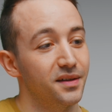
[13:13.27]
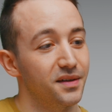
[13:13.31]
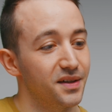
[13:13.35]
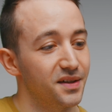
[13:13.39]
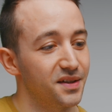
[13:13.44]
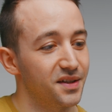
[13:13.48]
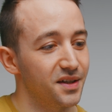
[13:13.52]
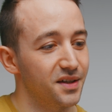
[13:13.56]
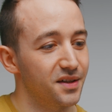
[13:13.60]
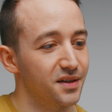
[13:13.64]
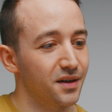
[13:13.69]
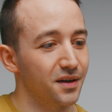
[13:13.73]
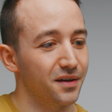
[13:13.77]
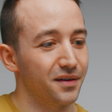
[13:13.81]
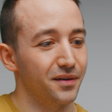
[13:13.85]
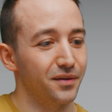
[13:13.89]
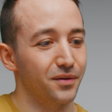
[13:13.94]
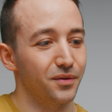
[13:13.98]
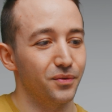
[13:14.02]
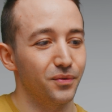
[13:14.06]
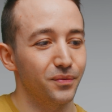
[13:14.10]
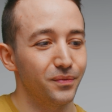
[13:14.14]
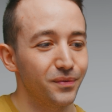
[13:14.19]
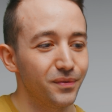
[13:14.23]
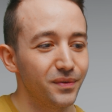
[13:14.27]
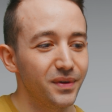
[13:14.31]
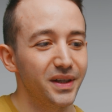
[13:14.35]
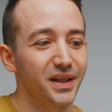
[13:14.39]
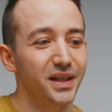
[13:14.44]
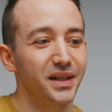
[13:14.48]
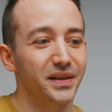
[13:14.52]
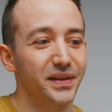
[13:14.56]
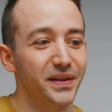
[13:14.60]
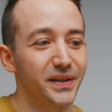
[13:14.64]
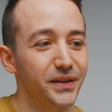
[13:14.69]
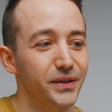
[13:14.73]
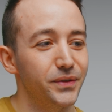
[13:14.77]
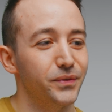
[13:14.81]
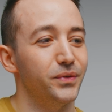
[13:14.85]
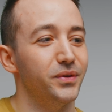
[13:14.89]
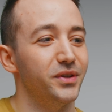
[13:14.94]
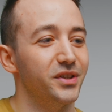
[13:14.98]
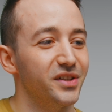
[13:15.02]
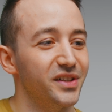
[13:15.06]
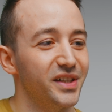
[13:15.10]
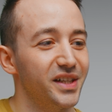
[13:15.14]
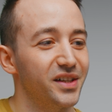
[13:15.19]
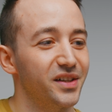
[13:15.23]
This is a
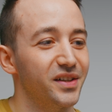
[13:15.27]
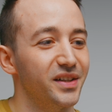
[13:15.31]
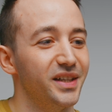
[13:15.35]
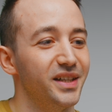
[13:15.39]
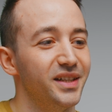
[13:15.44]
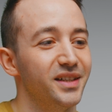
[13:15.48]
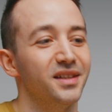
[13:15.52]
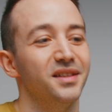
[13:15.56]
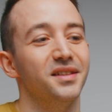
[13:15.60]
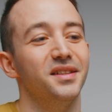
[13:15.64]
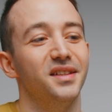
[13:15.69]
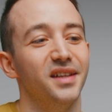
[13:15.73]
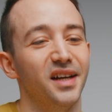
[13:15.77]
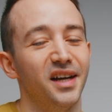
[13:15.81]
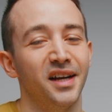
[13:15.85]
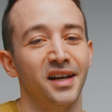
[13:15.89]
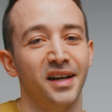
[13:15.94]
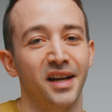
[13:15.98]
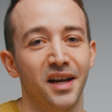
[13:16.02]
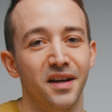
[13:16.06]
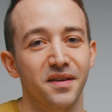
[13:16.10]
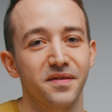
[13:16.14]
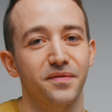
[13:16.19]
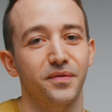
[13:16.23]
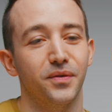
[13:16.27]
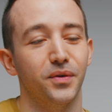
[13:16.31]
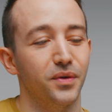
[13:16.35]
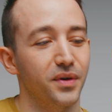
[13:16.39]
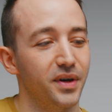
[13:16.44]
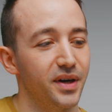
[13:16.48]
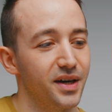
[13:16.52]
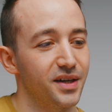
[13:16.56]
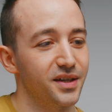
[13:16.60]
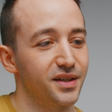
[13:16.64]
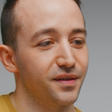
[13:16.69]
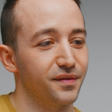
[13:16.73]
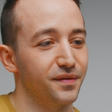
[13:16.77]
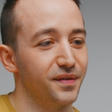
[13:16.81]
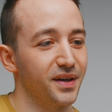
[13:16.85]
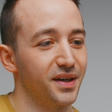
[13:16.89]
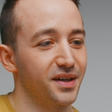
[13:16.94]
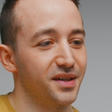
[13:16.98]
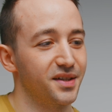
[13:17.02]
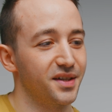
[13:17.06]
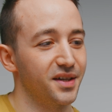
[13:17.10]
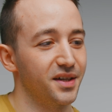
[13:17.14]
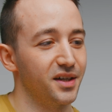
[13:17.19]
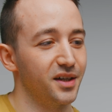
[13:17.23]
really clean Dan A4
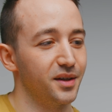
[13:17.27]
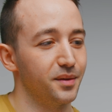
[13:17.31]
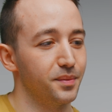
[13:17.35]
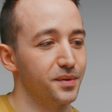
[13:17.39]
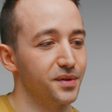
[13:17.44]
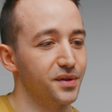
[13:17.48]
SFX setup.